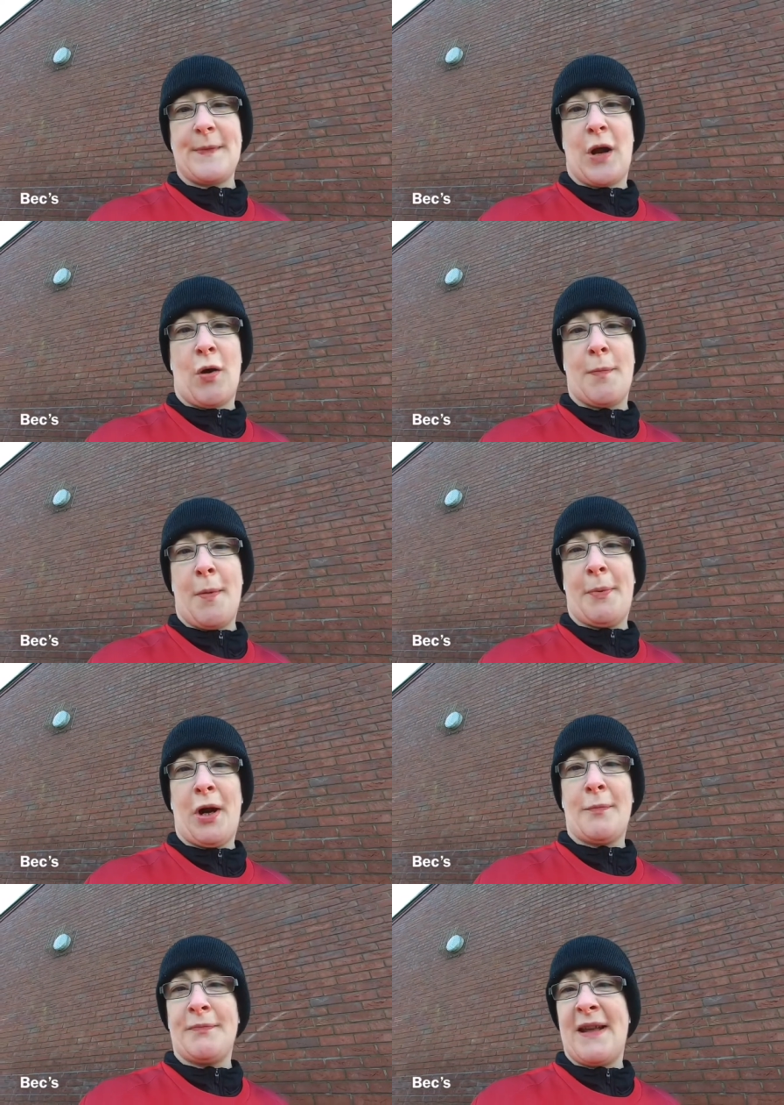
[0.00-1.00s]
I'll pop it
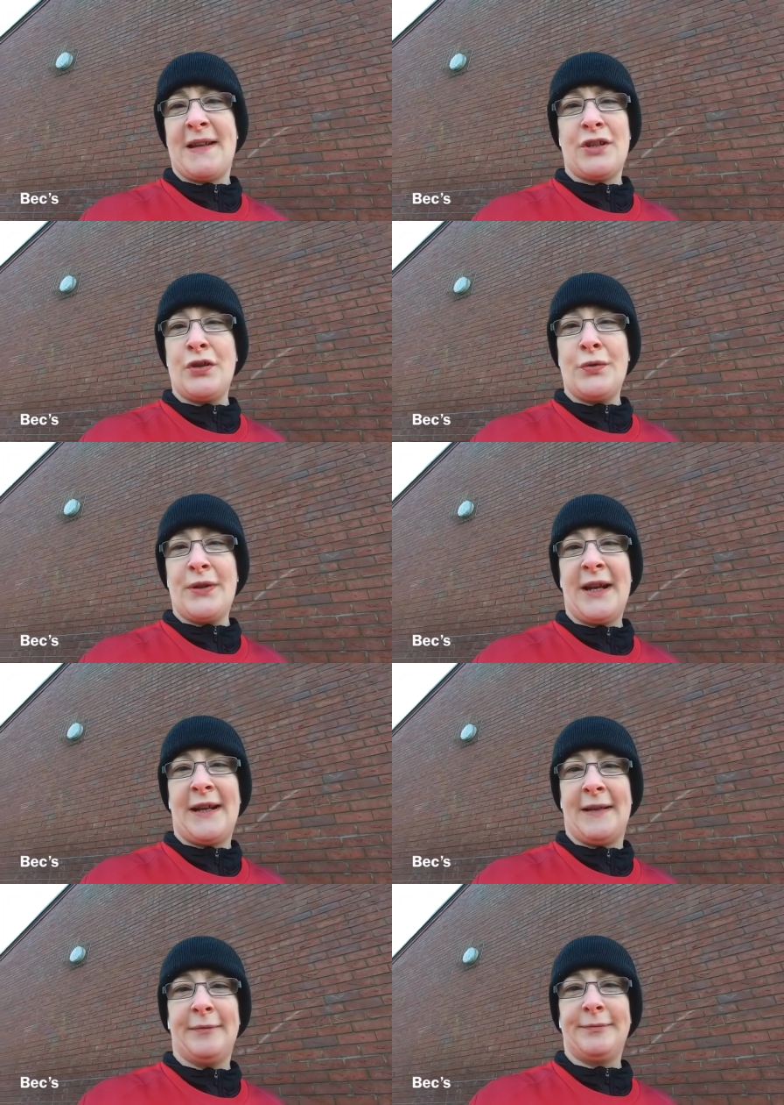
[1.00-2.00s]
up near New
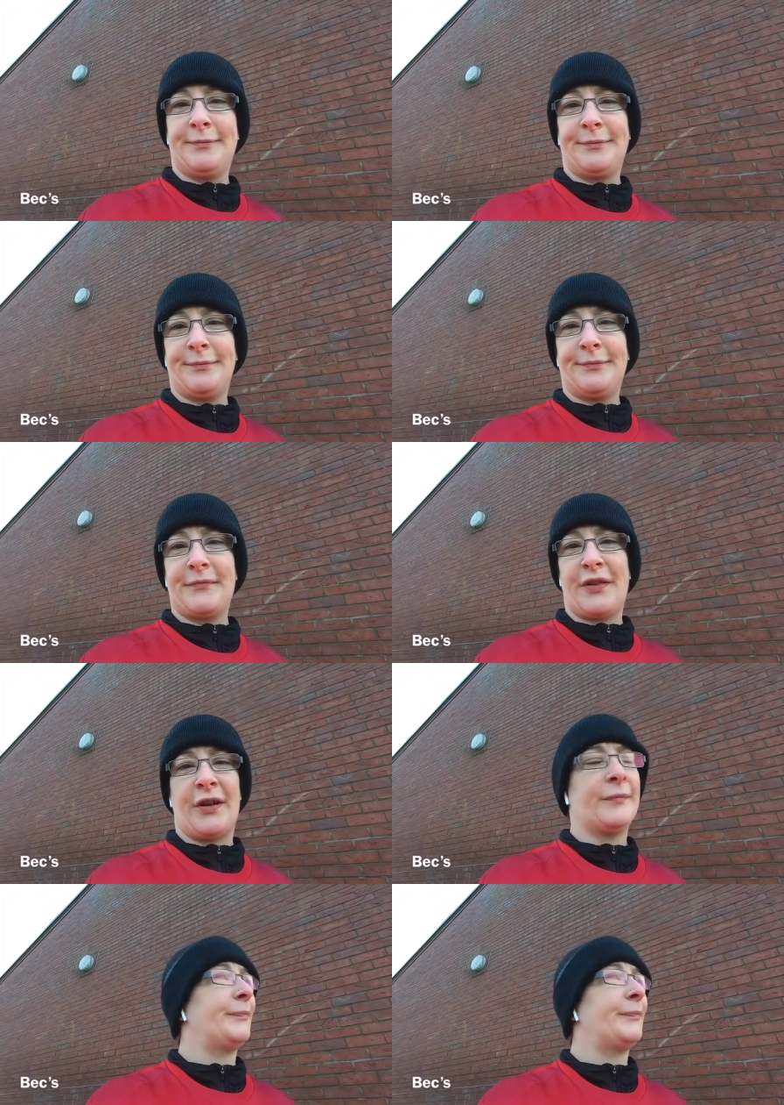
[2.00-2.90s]
Year. So.